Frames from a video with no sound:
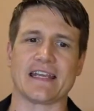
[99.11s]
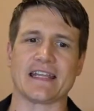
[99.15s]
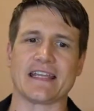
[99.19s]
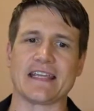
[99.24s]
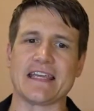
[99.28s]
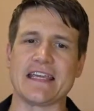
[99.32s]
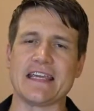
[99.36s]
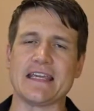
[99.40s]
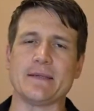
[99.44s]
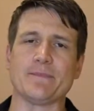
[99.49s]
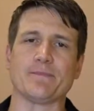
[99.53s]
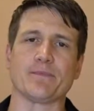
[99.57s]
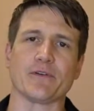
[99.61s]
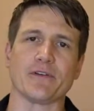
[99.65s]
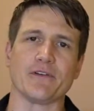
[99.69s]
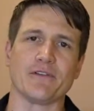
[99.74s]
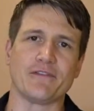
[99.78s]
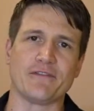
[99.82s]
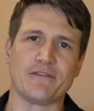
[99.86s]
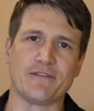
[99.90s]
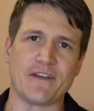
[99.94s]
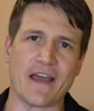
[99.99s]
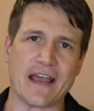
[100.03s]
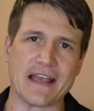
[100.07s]
he
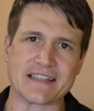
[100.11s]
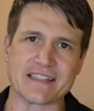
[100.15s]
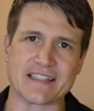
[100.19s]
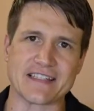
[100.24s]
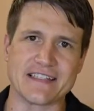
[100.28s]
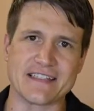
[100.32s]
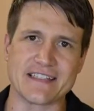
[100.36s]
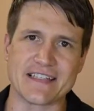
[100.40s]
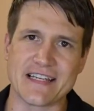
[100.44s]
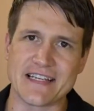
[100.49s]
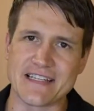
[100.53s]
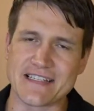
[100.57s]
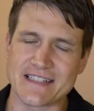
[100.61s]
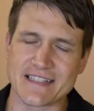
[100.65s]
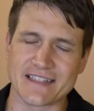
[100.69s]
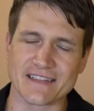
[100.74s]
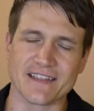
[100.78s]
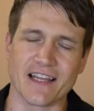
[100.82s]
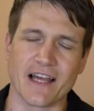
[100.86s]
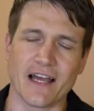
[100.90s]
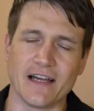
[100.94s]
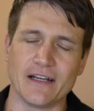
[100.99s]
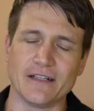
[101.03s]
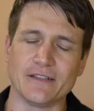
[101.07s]
professes his
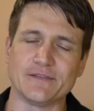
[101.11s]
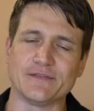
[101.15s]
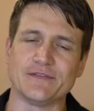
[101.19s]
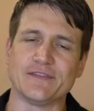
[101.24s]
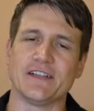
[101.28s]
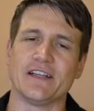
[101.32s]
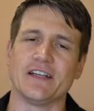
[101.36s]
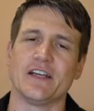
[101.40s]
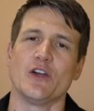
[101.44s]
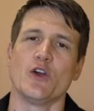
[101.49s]
love